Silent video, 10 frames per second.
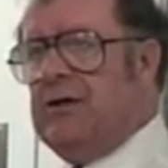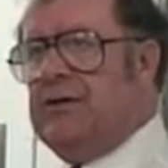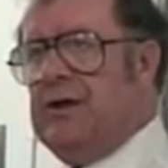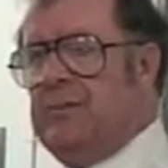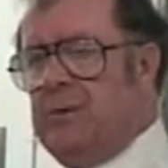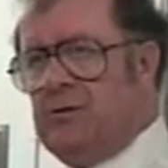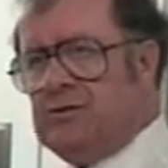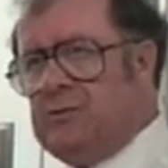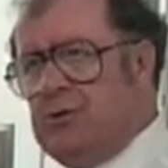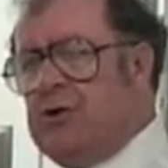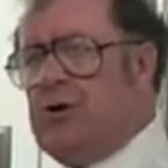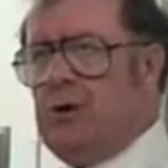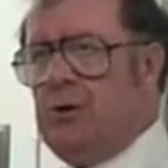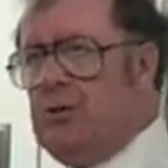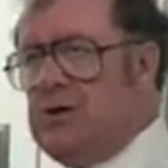The bubbles will
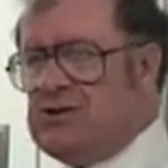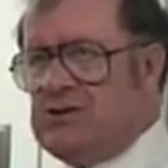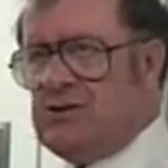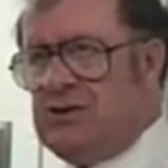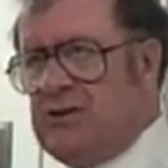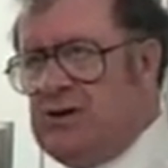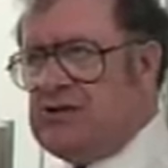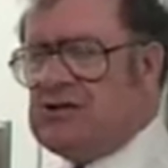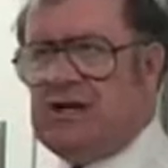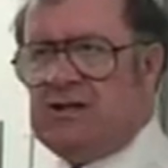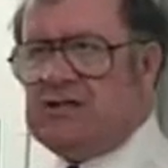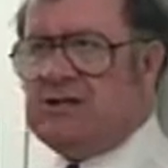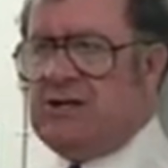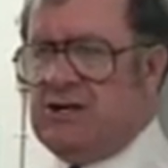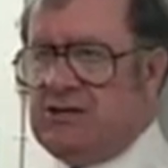grow at a sort of a set
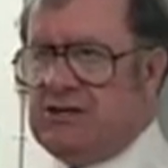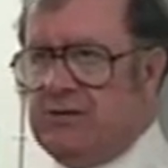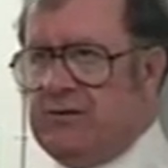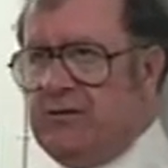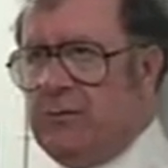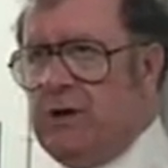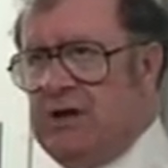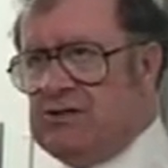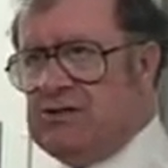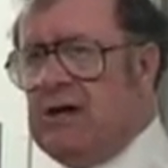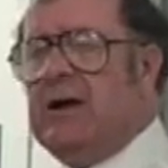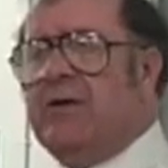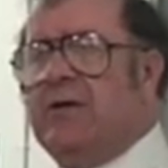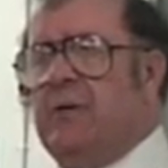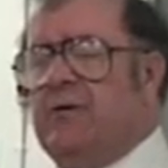uh, sort of rate
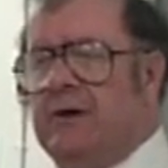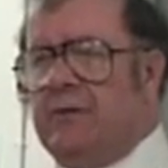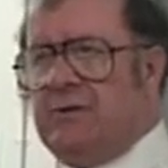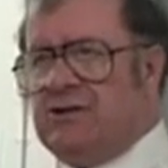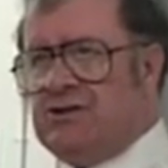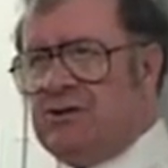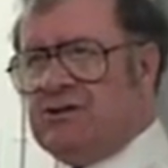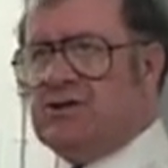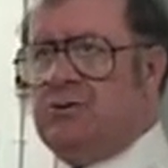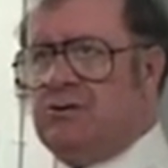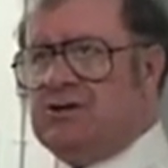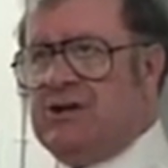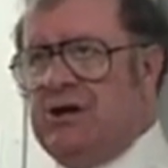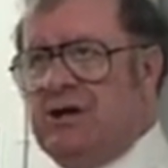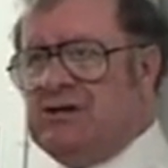they will then reach a critical
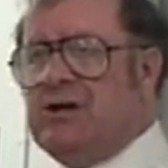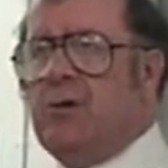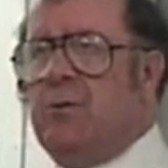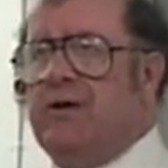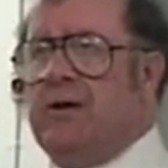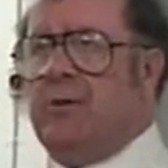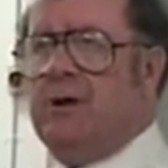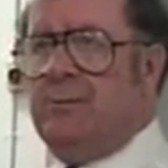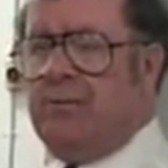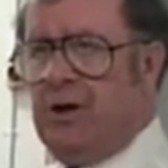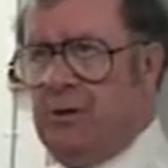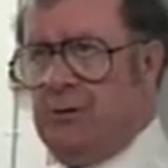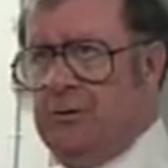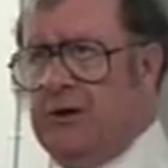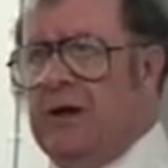size where they will
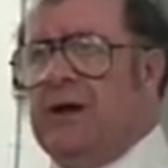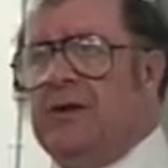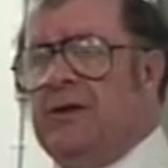implode.